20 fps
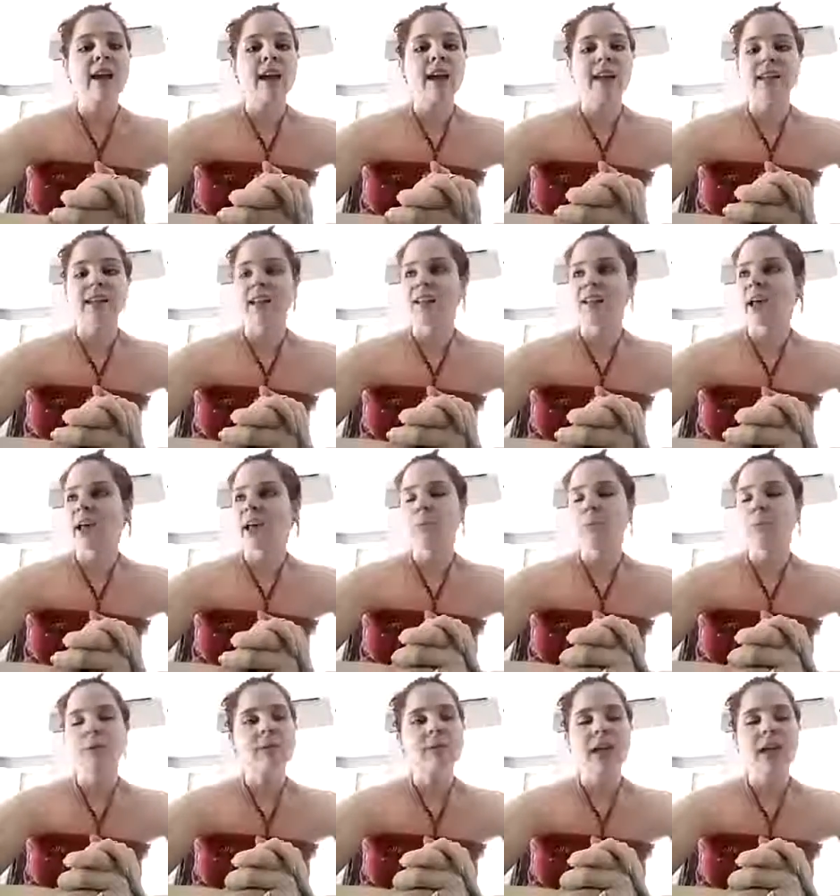and
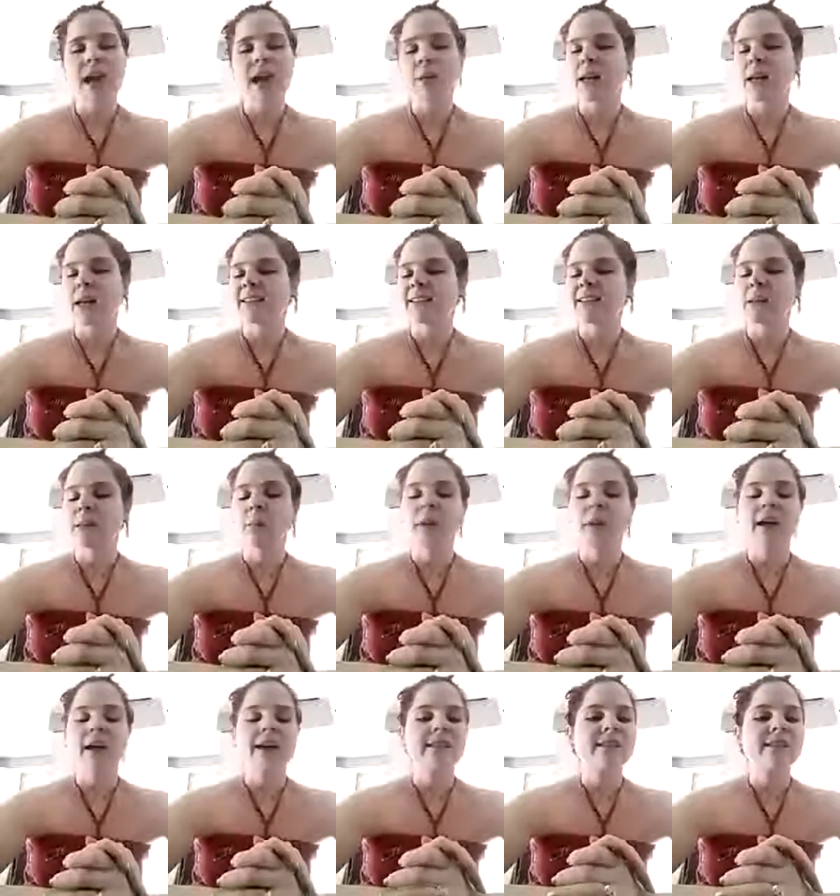help some diabetics
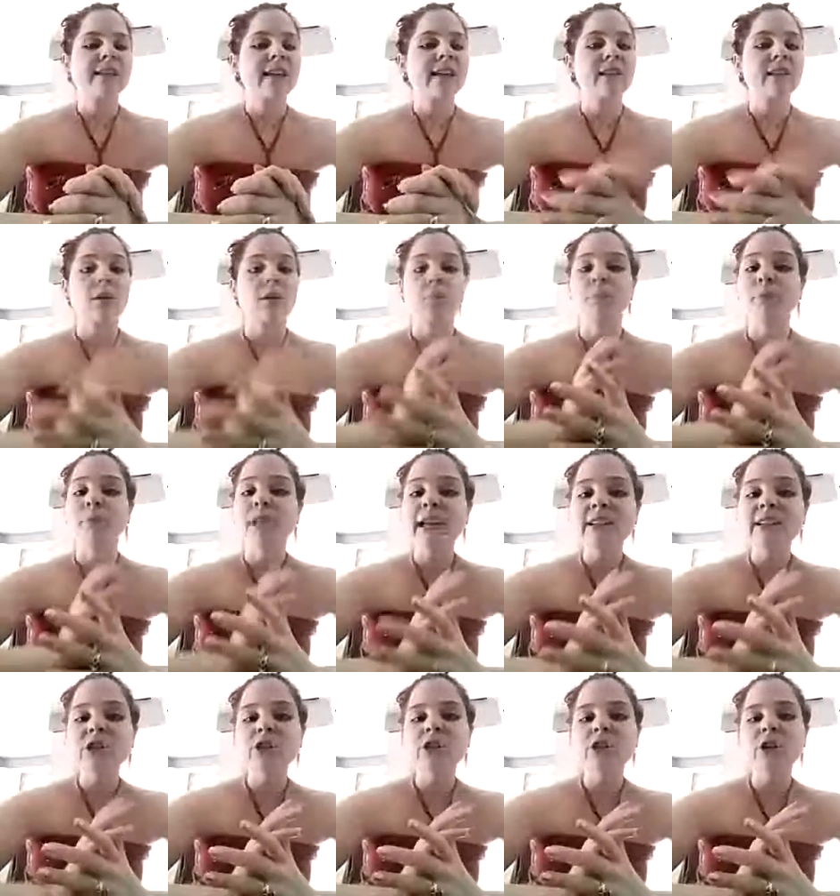stabilize like their
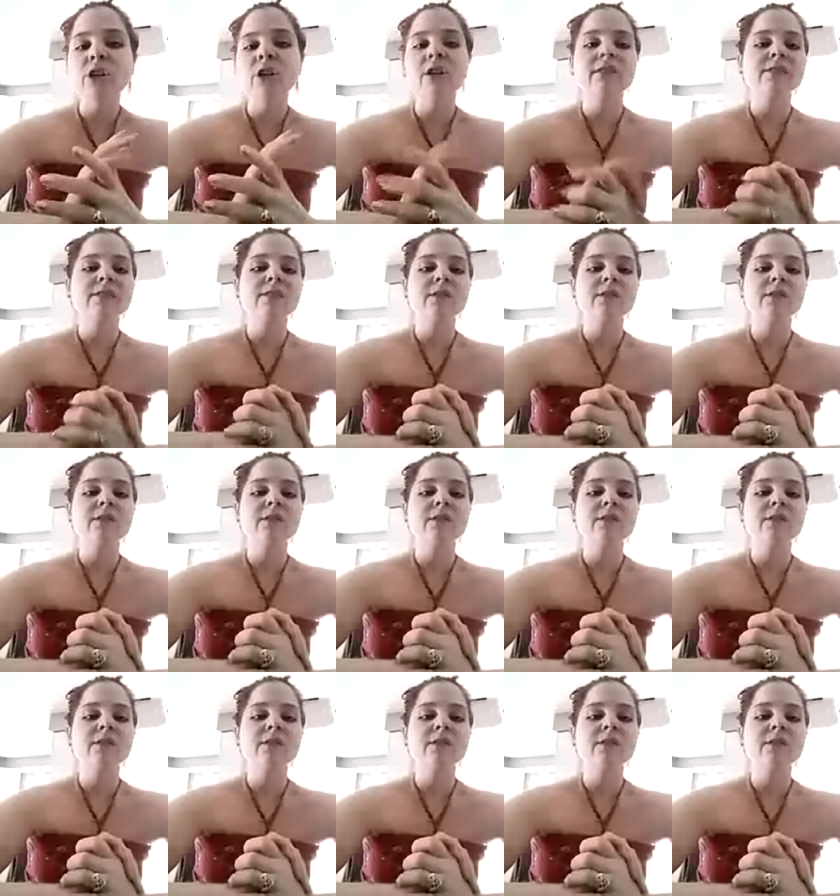blood sugar.